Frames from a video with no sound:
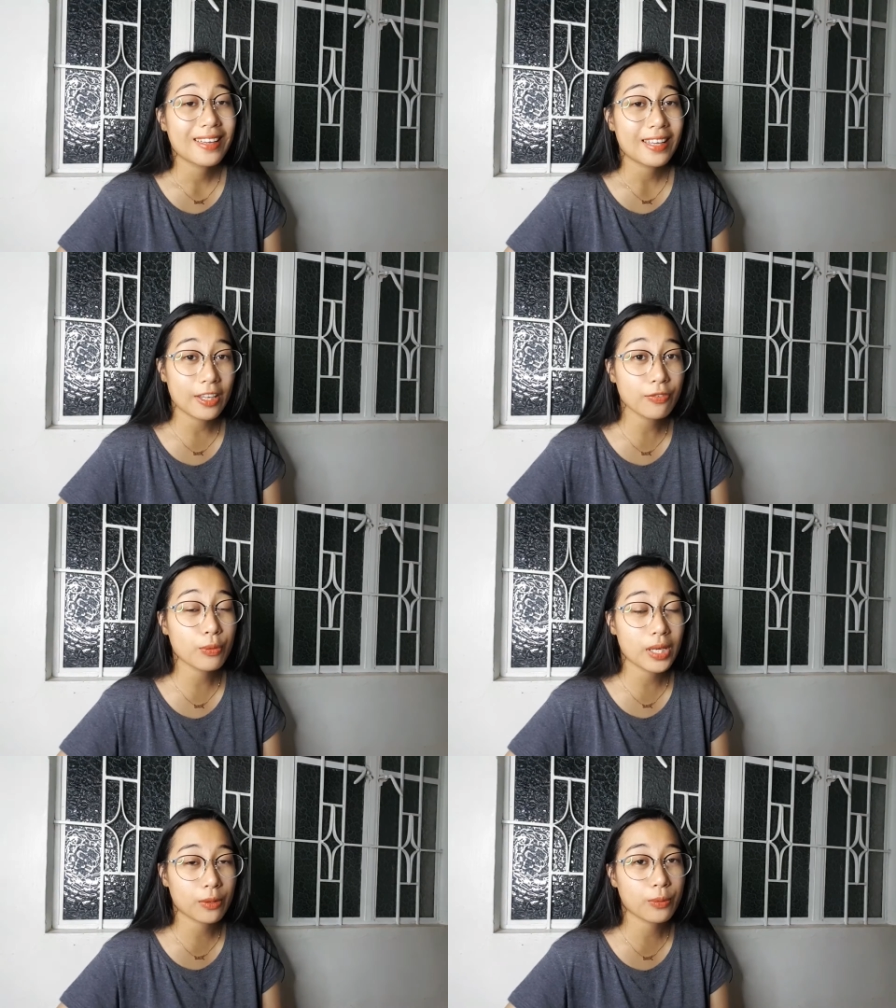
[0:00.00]
if
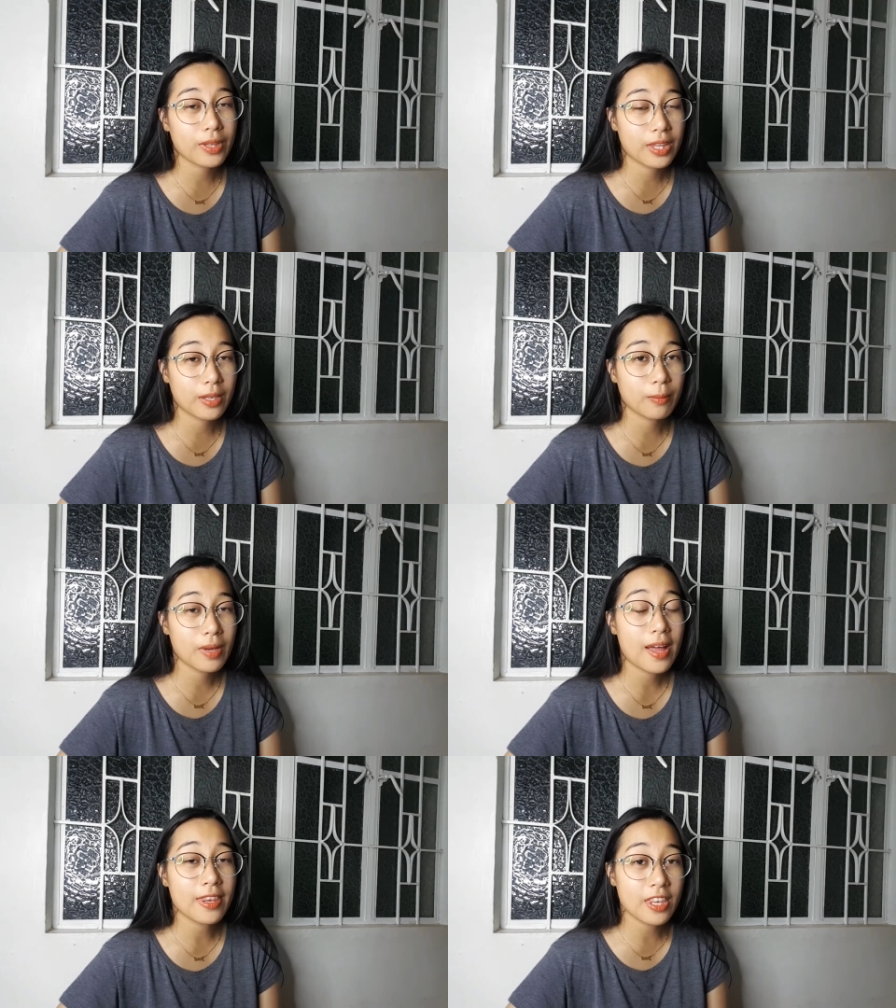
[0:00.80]
we are with Him,
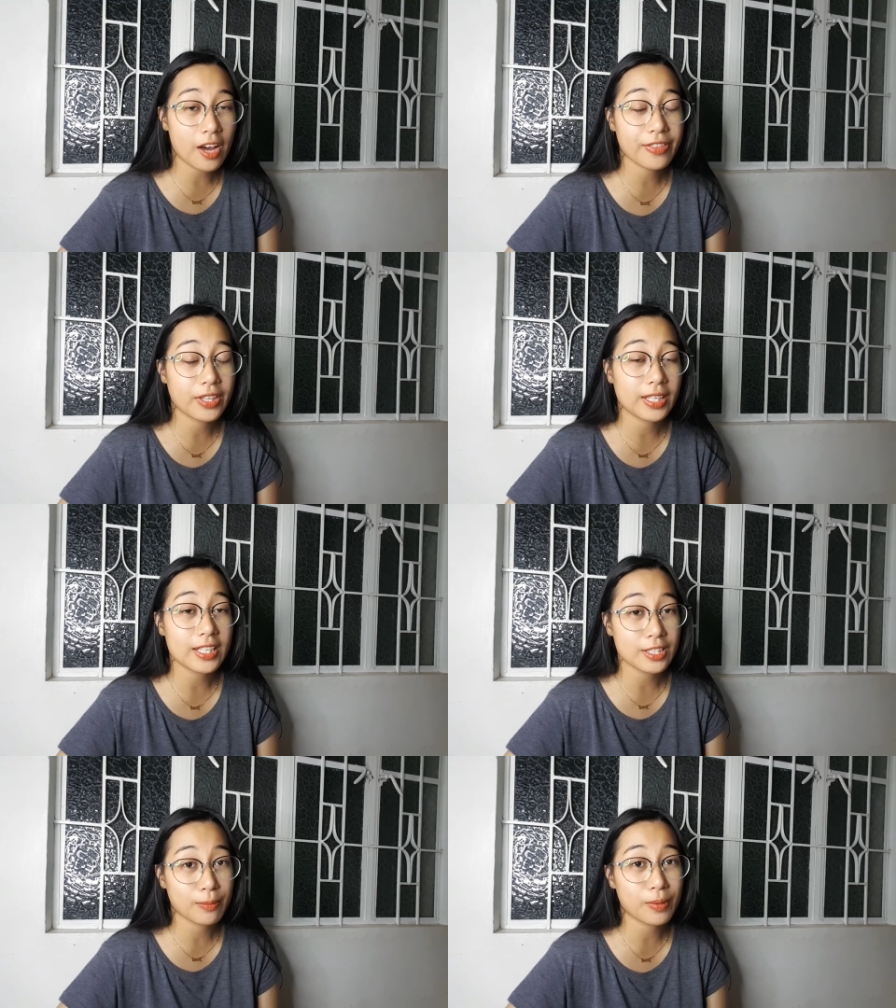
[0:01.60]
nothing
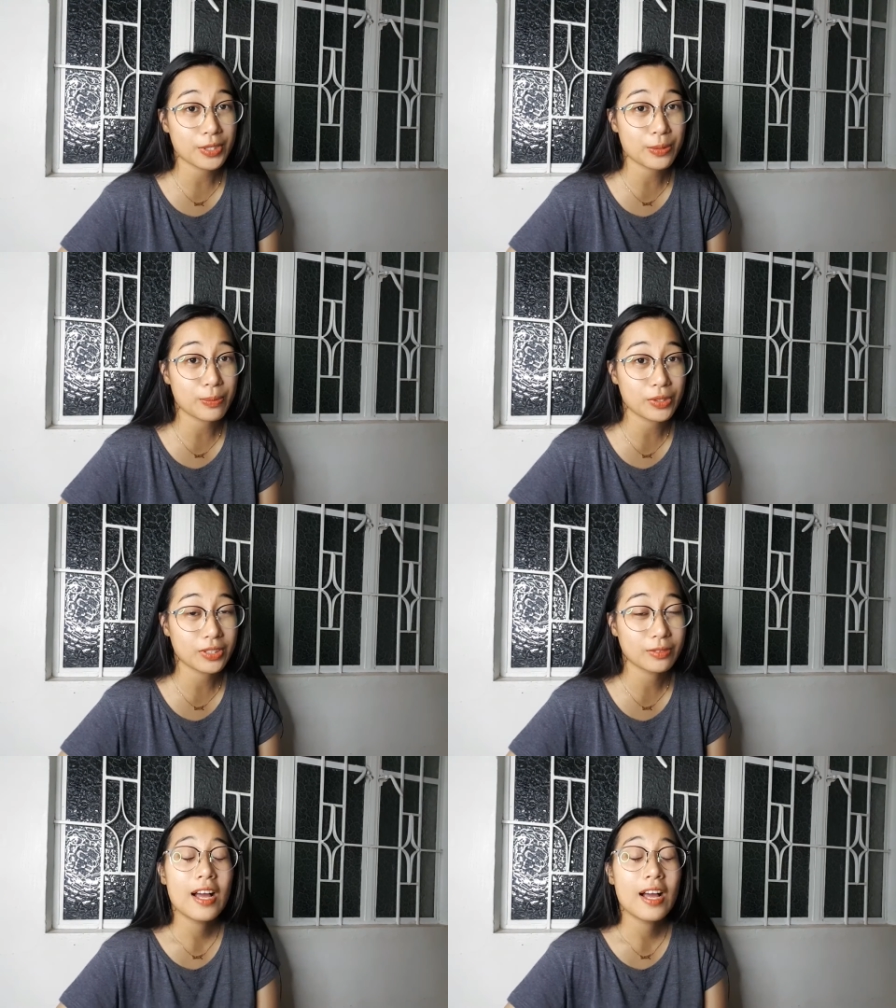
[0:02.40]
is impossible.